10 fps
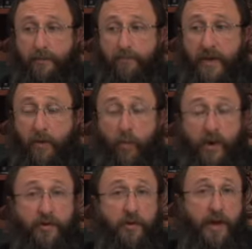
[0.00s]
may
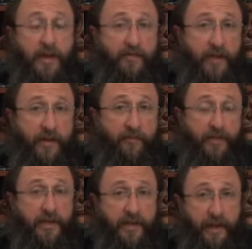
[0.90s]
well not even have
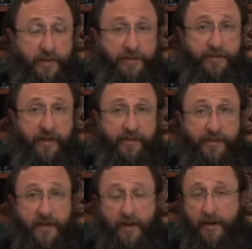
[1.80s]
been a gate in the
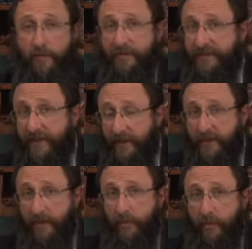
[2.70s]
time of the
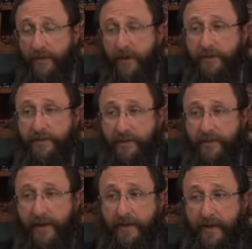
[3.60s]
Second Temple, because
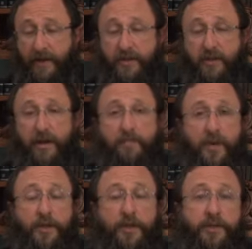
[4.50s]
that gate is not
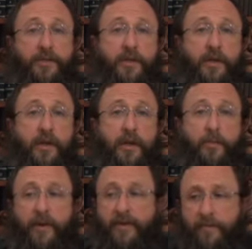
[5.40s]
mentioned
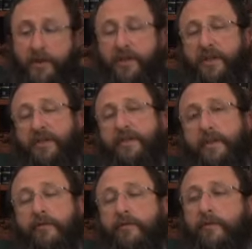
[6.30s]
by the Mishnah
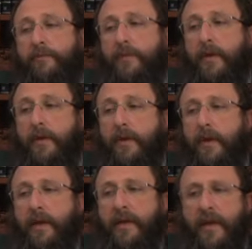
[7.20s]
itself.
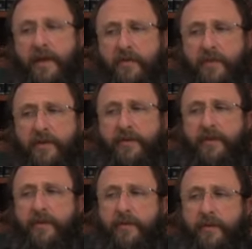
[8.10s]
In any event,
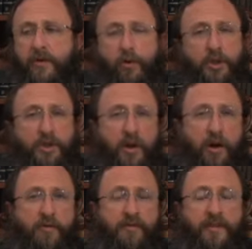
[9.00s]
the notion
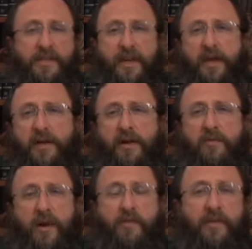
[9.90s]
of the Messiah
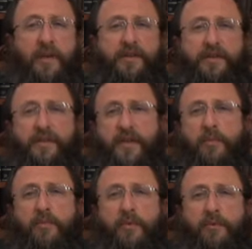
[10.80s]
arriving into the
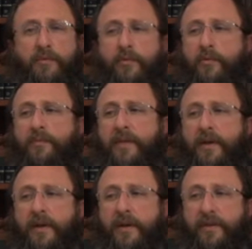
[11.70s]
temple through
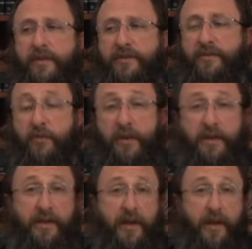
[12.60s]
this or
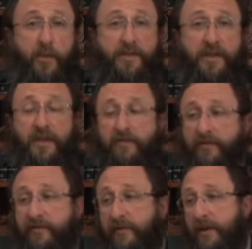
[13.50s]
any gate was
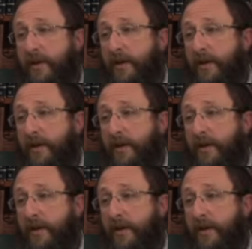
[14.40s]
enough